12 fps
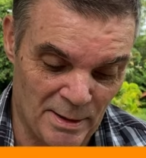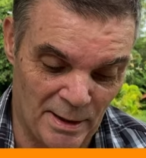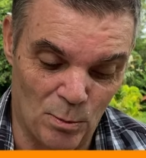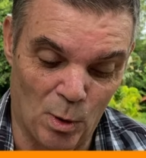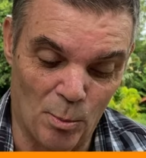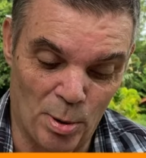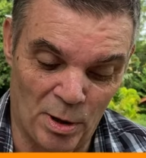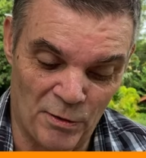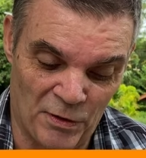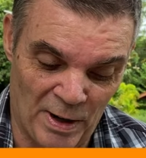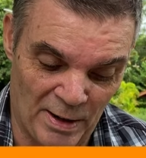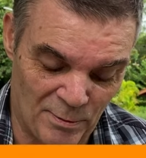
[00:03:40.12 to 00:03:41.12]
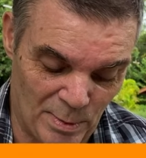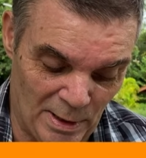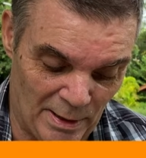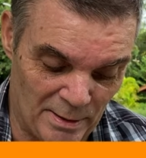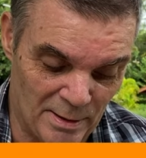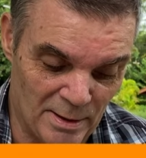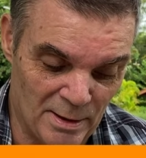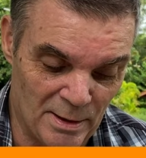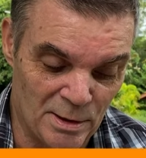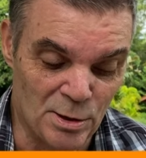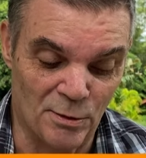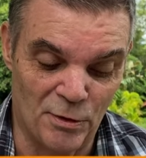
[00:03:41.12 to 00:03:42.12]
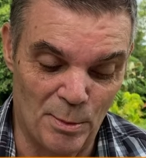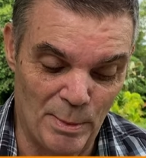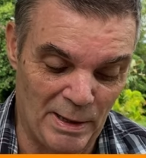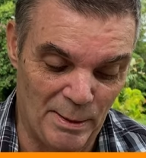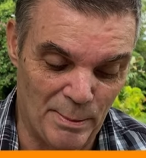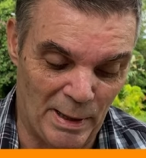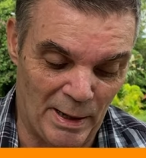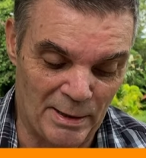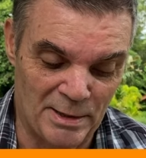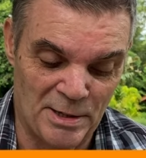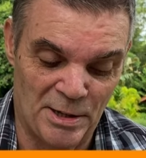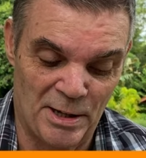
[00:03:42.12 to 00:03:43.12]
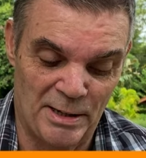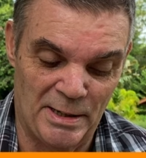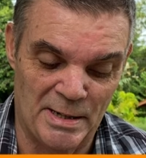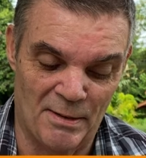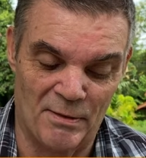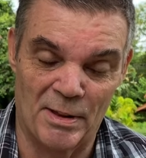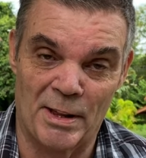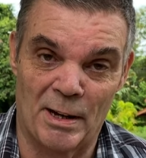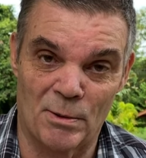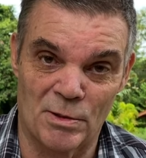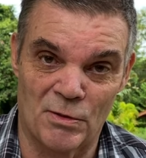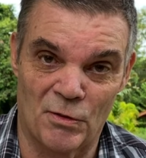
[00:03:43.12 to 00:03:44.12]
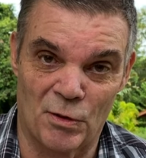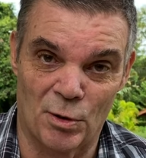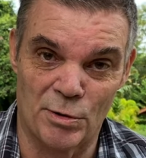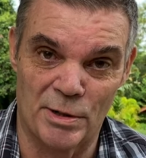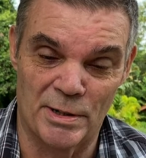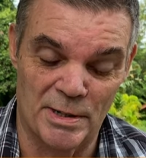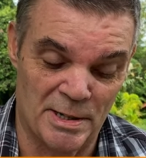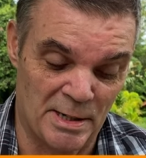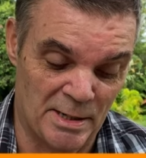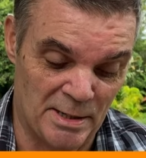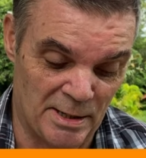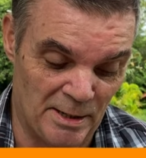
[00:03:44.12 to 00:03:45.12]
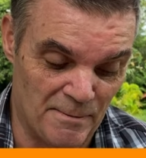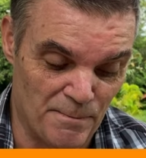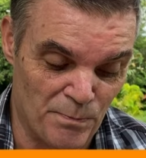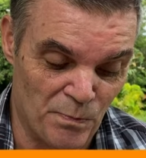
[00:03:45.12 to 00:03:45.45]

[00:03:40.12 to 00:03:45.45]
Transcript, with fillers: and 1.5 million. So for a million baht it's 37,460,